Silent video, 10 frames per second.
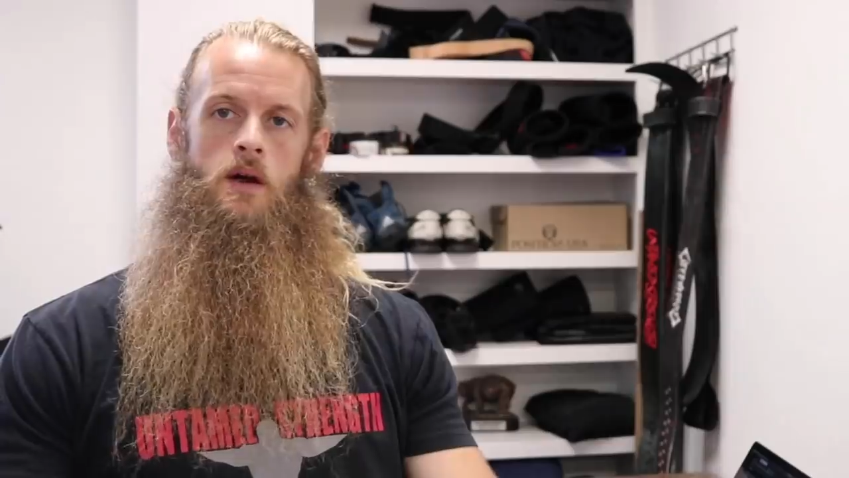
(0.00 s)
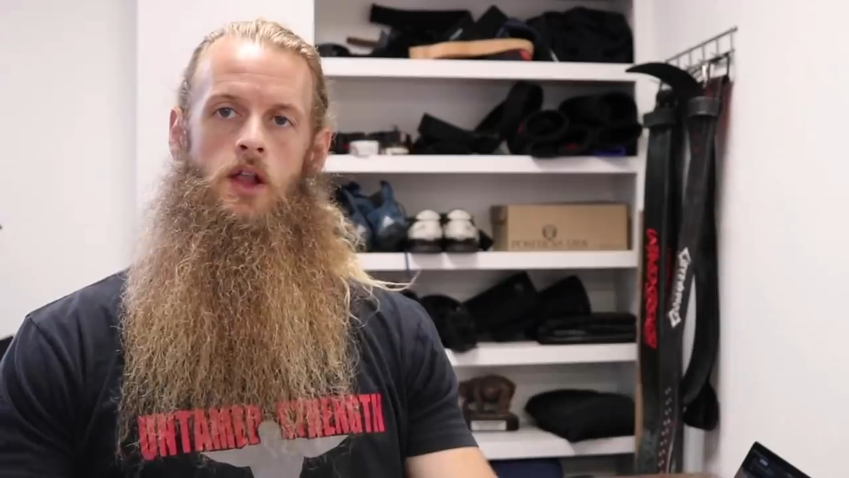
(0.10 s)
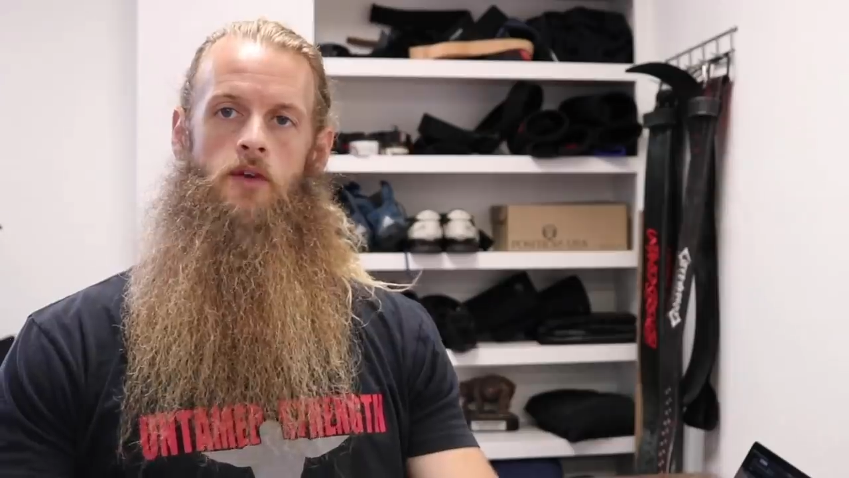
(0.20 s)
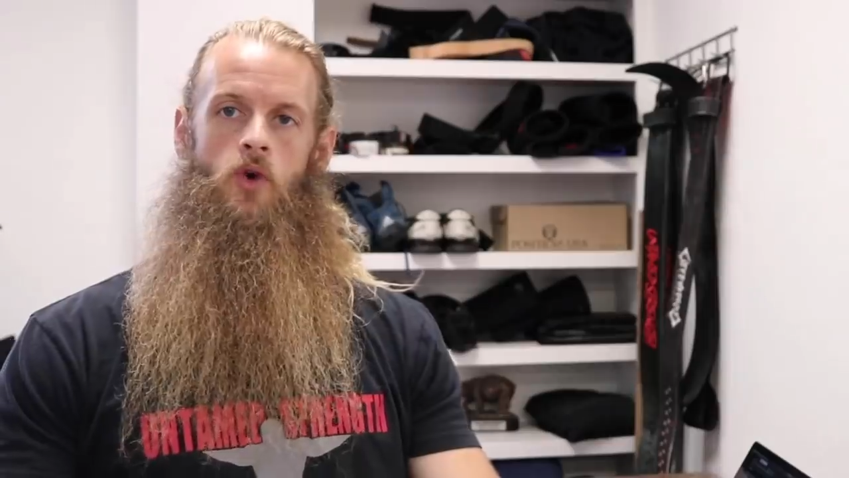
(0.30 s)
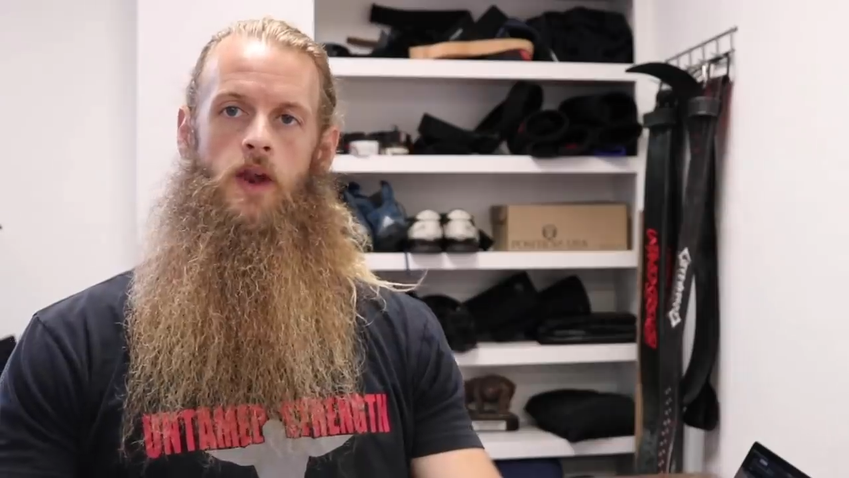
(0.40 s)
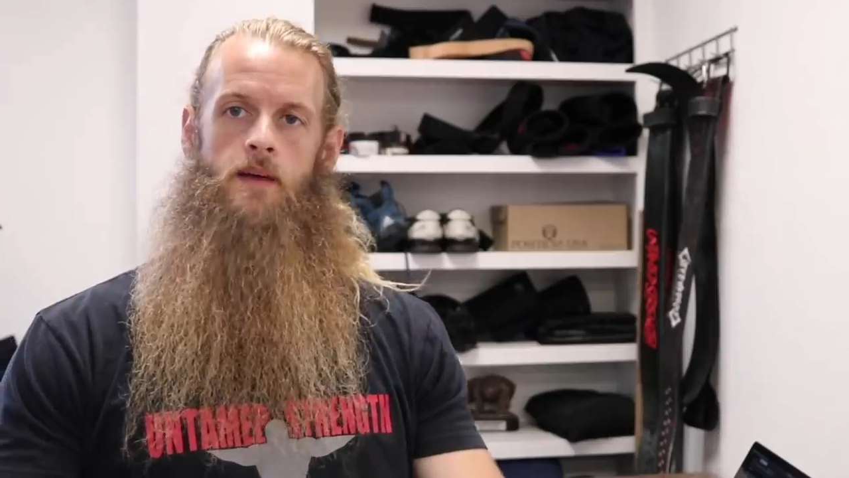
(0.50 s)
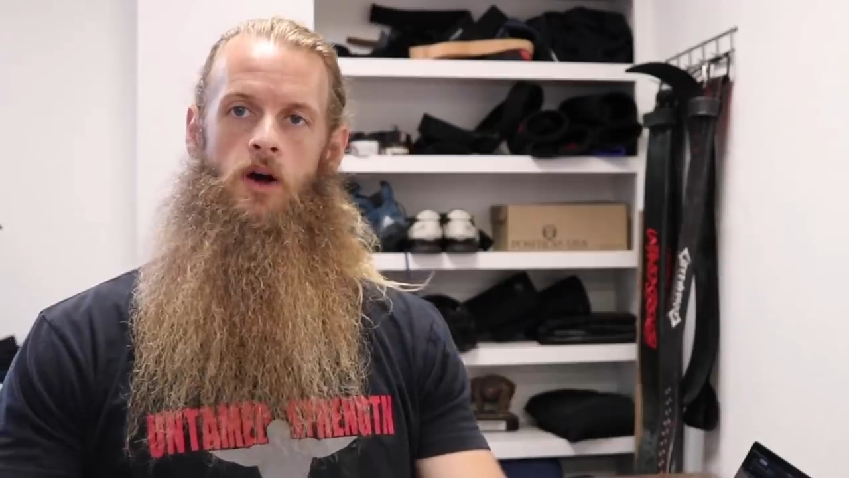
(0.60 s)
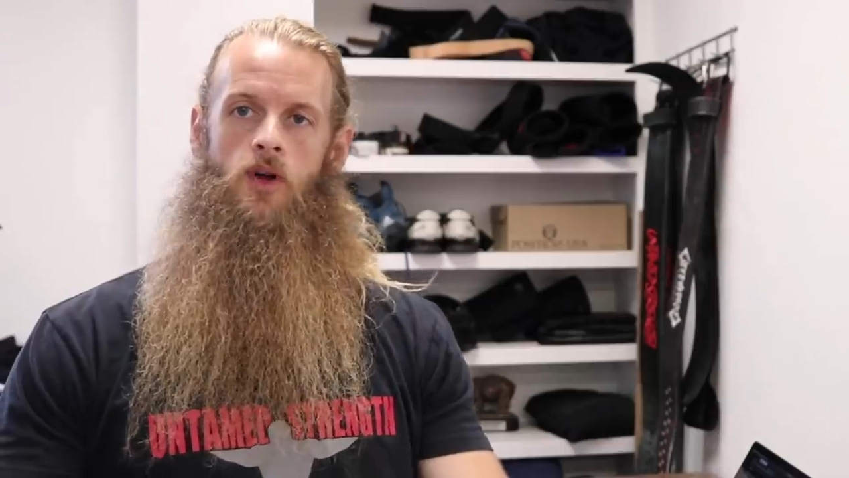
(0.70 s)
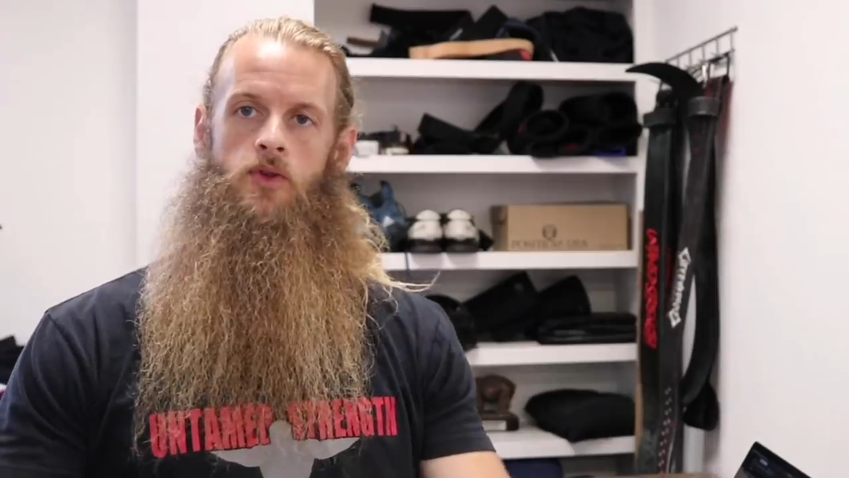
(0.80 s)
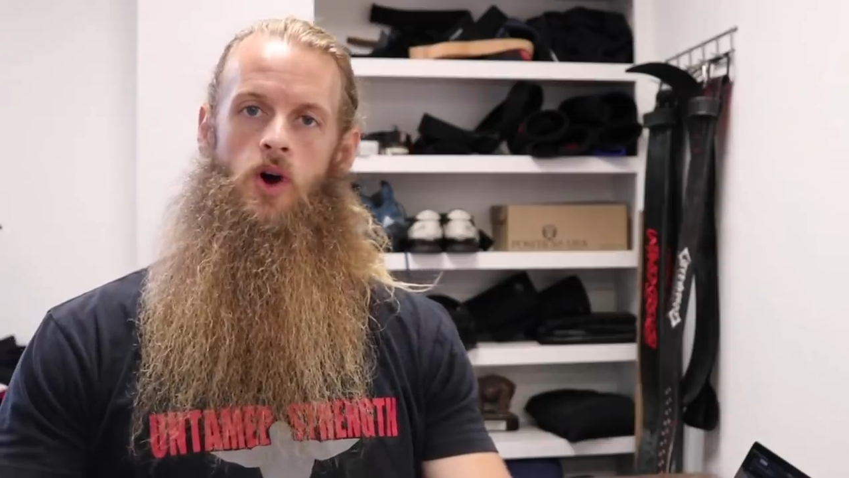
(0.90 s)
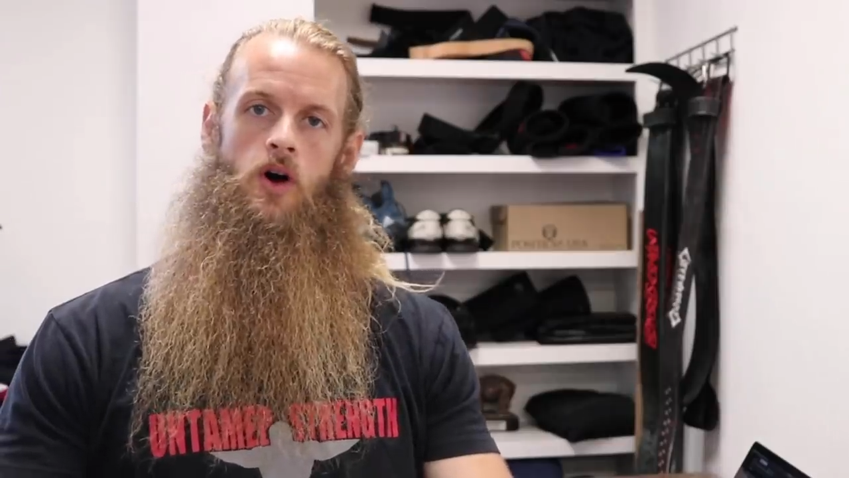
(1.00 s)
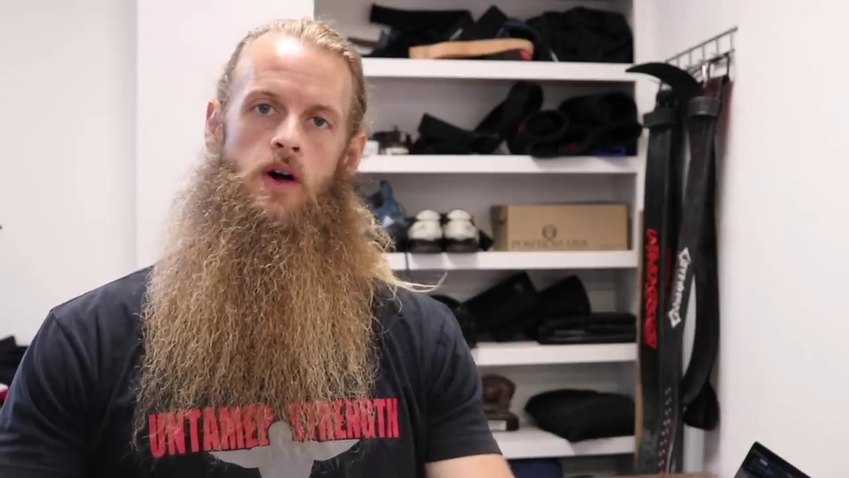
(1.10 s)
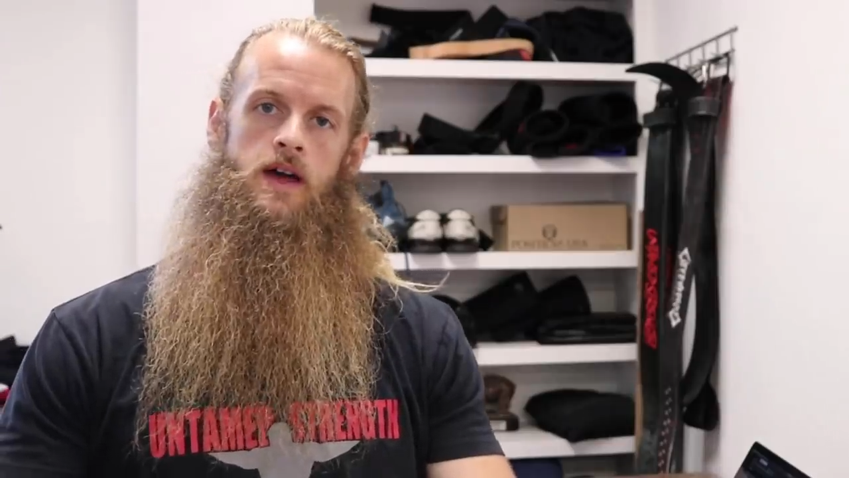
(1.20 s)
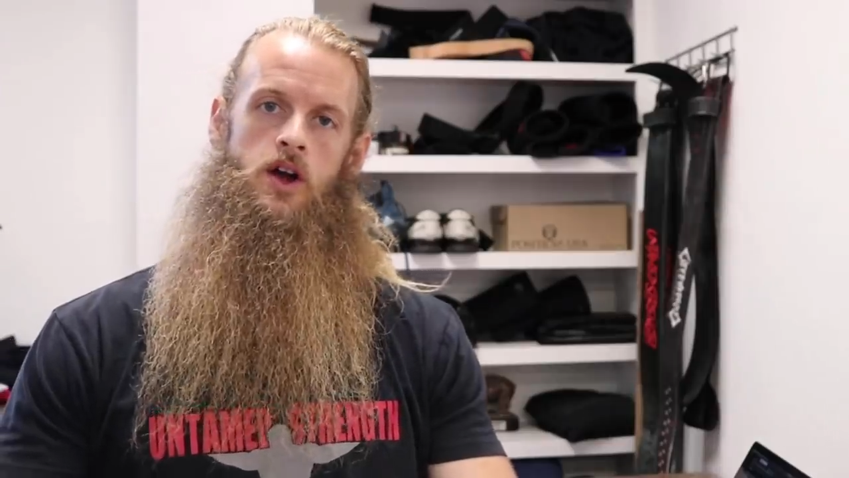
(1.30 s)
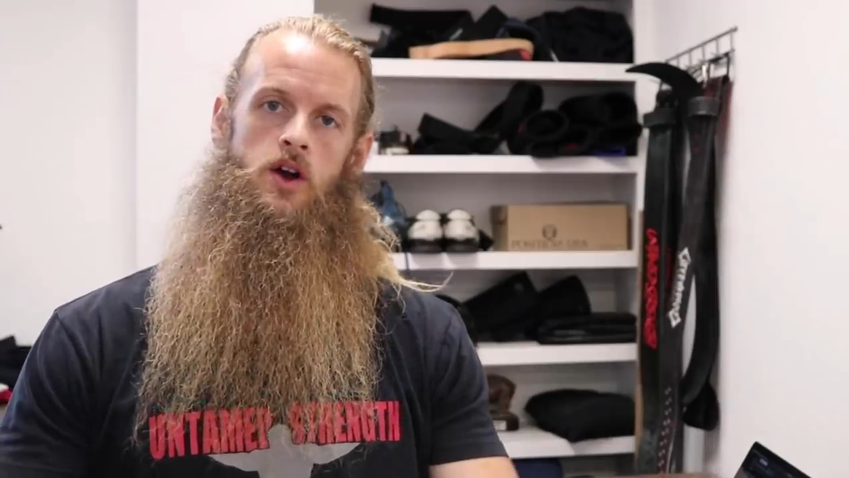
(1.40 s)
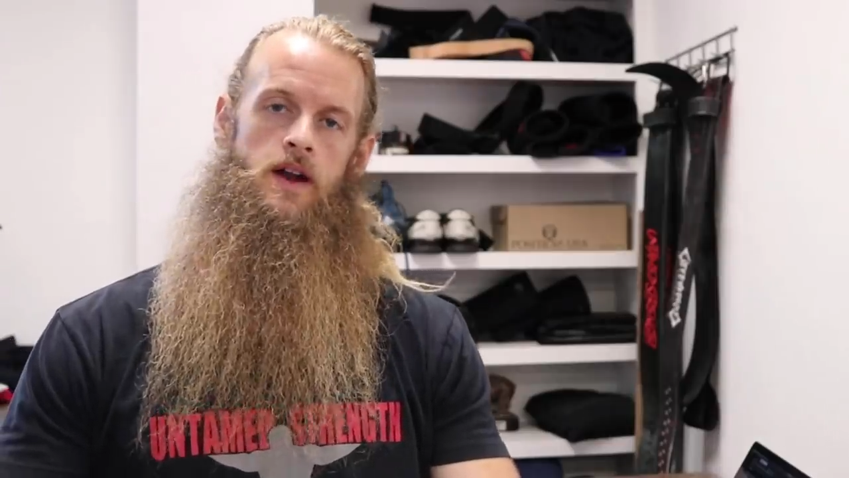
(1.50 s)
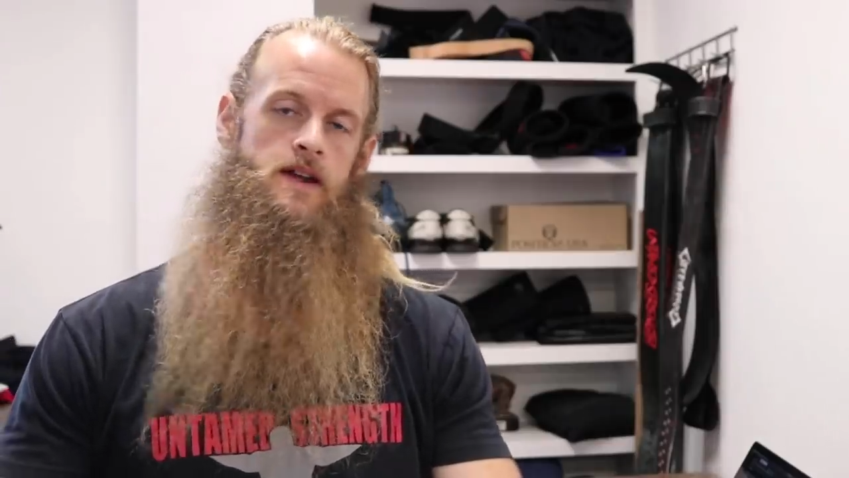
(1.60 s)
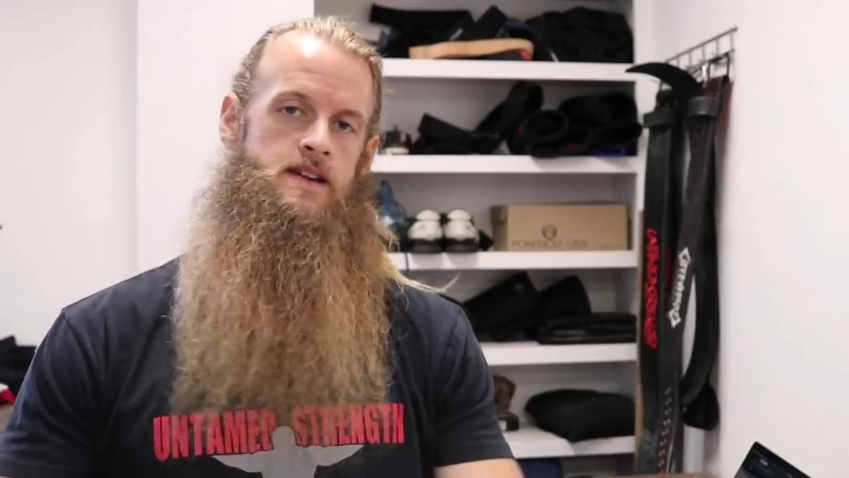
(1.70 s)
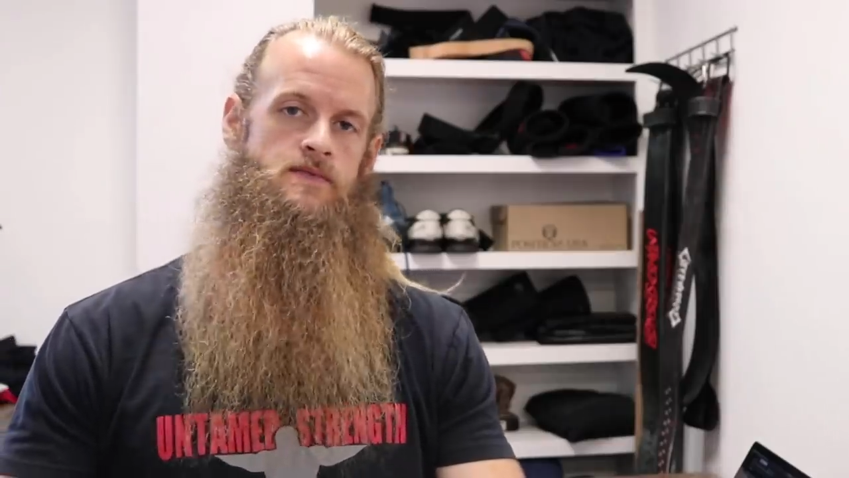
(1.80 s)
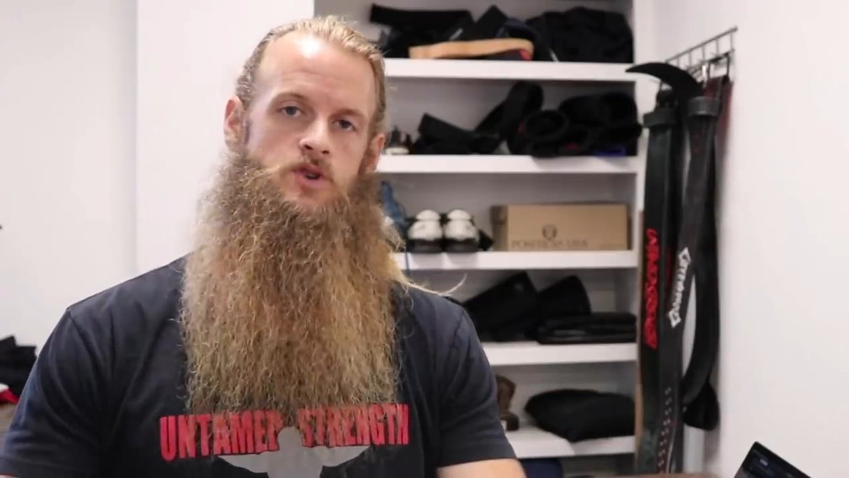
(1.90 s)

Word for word: Hello everyone, I'm Alan Thrall here at Untamed